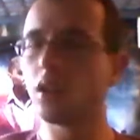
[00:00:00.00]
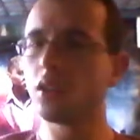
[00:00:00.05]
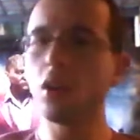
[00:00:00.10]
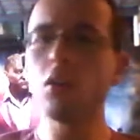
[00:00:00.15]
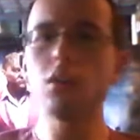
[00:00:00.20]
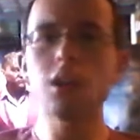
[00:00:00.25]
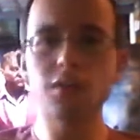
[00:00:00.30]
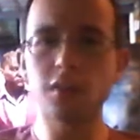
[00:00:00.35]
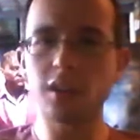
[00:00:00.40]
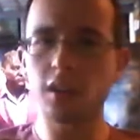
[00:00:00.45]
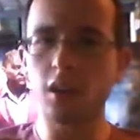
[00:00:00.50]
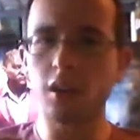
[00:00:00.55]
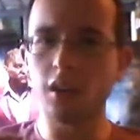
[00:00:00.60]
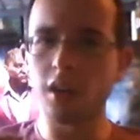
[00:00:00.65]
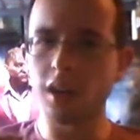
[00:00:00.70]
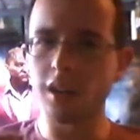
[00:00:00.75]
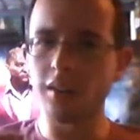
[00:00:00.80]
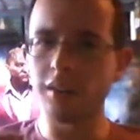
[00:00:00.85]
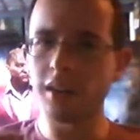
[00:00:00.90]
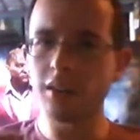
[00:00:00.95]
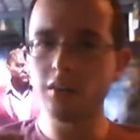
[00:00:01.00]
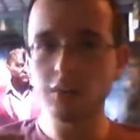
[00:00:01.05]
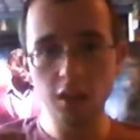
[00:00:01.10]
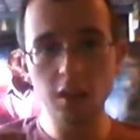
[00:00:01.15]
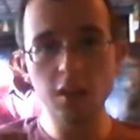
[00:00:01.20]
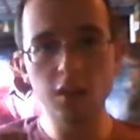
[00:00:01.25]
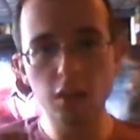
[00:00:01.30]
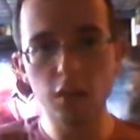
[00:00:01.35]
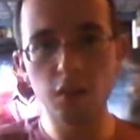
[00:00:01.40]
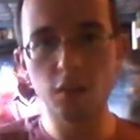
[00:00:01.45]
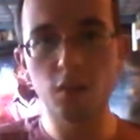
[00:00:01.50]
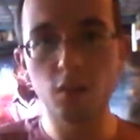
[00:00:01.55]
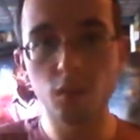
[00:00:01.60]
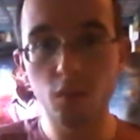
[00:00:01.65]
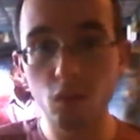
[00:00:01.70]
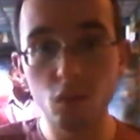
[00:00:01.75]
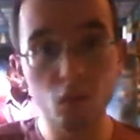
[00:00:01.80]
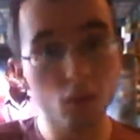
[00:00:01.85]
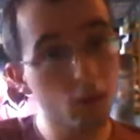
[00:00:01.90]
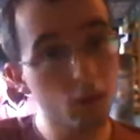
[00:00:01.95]
don't leave your coat line around because
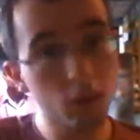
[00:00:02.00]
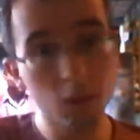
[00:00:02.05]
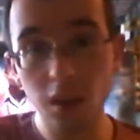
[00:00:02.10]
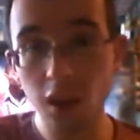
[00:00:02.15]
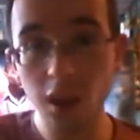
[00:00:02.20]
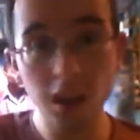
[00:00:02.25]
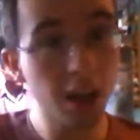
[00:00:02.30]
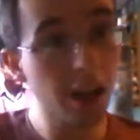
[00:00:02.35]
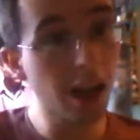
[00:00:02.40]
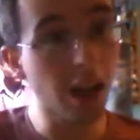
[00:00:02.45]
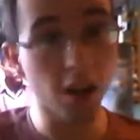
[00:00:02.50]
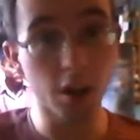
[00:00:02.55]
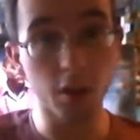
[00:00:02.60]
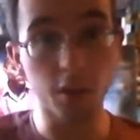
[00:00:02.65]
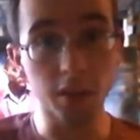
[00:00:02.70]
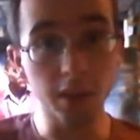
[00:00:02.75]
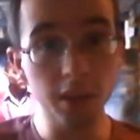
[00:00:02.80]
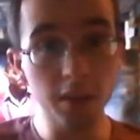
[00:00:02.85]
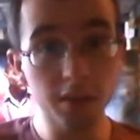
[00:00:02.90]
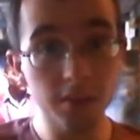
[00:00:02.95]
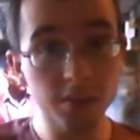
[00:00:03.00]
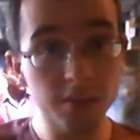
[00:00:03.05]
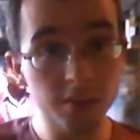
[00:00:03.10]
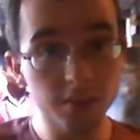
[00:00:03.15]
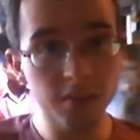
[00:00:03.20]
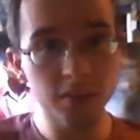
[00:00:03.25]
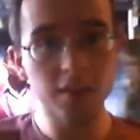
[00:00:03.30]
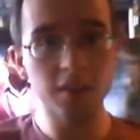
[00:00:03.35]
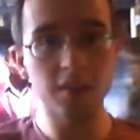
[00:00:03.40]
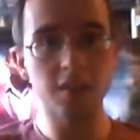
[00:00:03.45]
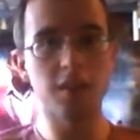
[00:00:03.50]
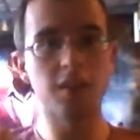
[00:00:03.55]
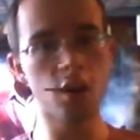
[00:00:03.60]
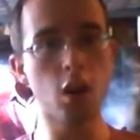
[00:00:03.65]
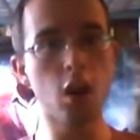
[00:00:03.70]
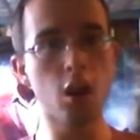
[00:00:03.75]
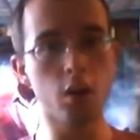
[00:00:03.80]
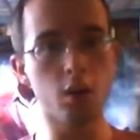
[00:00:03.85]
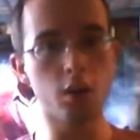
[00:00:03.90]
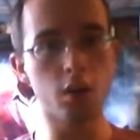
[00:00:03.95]
you're going to lose it.
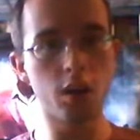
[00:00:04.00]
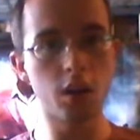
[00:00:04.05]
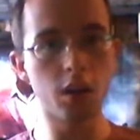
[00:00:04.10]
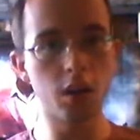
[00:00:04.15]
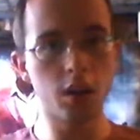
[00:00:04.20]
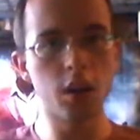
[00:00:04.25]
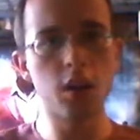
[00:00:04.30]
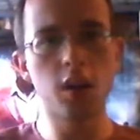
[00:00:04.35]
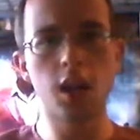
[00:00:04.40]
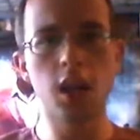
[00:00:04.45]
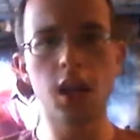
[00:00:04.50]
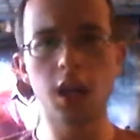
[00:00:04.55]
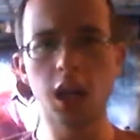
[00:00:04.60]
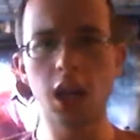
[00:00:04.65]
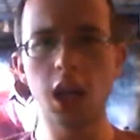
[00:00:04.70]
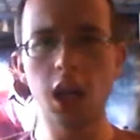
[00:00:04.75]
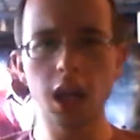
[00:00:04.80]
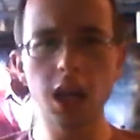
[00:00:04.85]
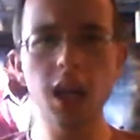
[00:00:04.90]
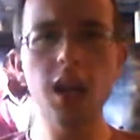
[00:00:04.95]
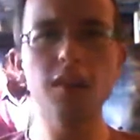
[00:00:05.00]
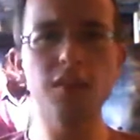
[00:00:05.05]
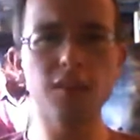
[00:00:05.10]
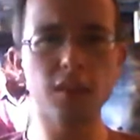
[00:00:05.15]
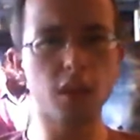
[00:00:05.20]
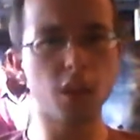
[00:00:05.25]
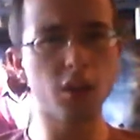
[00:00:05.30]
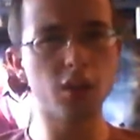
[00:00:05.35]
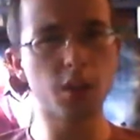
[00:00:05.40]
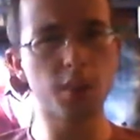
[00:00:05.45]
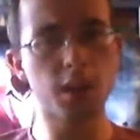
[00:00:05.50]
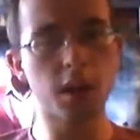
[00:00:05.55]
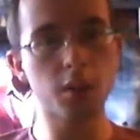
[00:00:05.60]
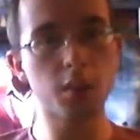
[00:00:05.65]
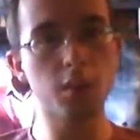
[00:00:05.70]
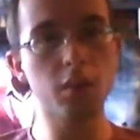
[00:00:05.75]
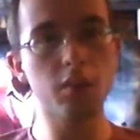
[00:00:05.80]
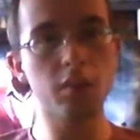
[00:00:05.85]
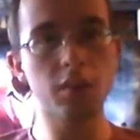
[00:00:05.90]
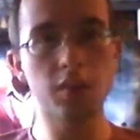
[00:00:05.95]
Two, if you lose your
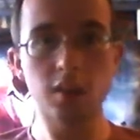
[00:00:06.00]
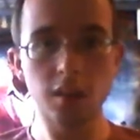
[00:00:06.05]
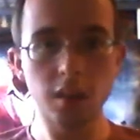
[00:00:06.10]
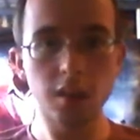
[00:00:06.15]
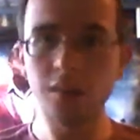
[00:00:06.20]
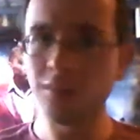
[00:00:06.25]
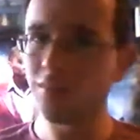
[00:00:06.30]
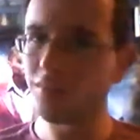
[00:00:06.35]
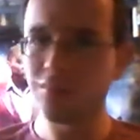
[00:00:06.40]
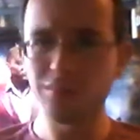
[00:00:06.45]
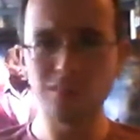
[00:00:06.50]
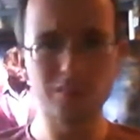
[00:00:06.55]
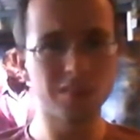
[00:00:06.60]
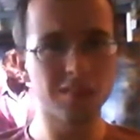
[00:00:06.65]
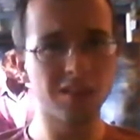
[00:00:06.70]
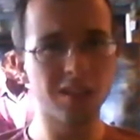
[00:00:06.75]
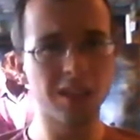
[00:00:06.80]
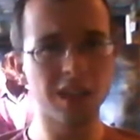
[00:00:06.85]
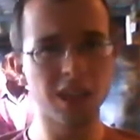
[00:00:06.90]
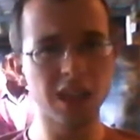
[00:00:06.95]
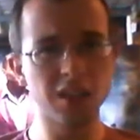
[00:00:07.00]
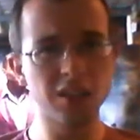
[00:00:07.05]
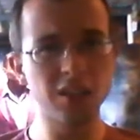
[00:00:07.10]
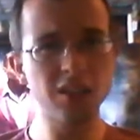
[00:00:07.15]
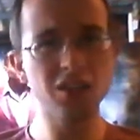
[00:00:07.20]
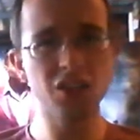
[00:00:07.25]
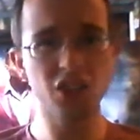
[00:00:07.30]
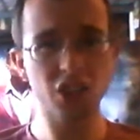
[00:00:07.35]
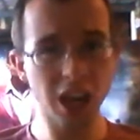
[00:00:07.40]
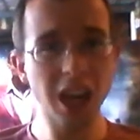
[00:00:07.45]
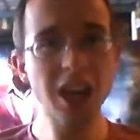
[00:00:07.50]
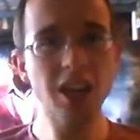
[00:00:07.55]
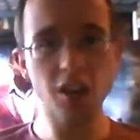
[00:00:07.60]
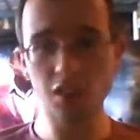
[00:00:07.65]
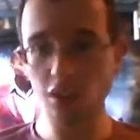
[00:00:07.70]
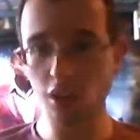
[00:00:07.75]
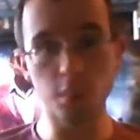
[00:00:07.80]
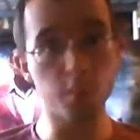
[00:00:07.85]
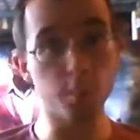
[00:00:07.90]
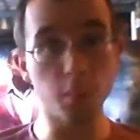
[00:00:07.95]
passport, just check
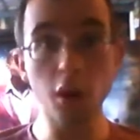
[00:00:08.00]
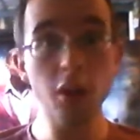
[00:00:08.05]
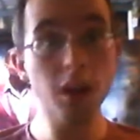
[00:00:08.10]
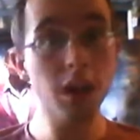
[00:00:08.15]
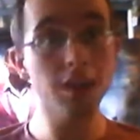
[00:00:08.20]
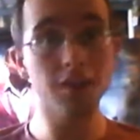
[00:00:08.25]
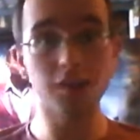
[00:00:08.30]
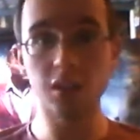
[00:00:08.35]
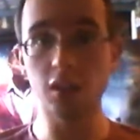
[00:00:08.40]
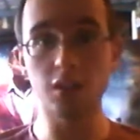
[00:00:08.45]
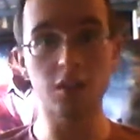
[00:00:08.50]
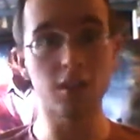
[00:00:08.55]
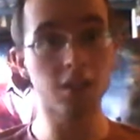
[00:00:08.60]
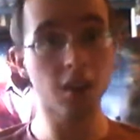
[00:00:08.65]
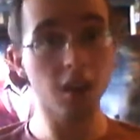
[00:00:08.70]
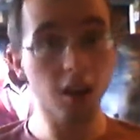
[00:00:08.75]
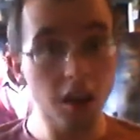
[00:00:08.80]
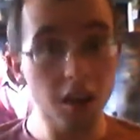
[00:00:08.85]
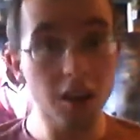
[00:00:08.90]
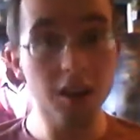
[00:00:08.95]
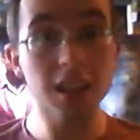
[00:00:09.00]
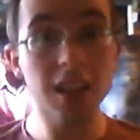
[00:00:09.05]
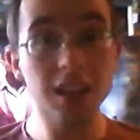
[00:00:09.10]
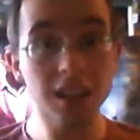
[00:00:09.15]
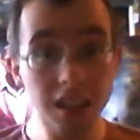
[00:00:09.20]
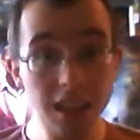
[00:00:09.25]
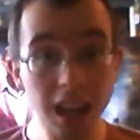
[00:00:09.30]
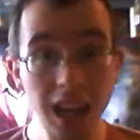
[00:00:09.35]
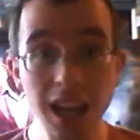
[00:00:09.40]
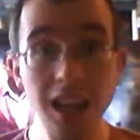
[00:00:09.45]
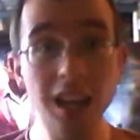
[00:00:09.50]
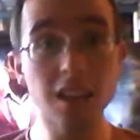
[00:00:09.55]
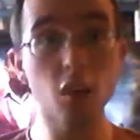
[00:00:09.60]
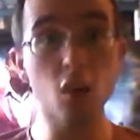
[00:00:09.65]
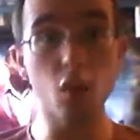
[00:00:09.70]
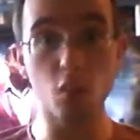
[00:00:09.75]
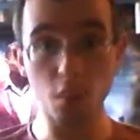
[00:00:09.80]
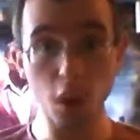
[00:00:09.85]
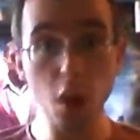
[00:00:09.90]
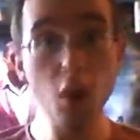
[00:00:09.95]
on your body before you start getting
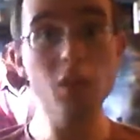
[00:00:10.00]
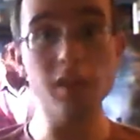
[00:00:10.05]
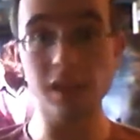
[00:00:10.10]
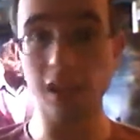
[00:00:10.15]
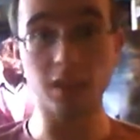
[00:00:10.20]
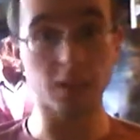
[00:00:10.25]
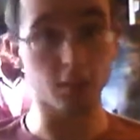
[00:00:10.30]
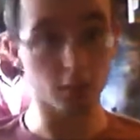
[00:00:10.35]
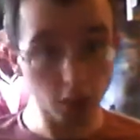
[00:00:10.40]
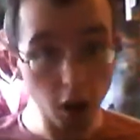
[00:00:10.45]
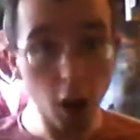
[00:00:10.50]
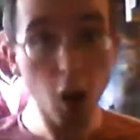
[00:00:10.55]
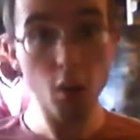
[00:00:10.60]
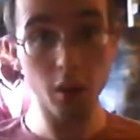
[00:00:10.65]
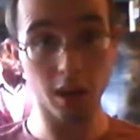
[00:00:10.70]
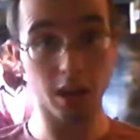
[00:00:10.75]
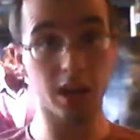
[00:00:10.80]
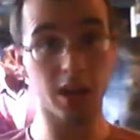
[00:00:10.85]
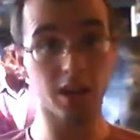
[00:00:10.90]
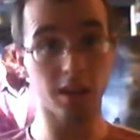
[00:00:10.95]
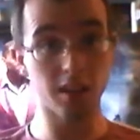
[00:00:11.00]
all moany and groany.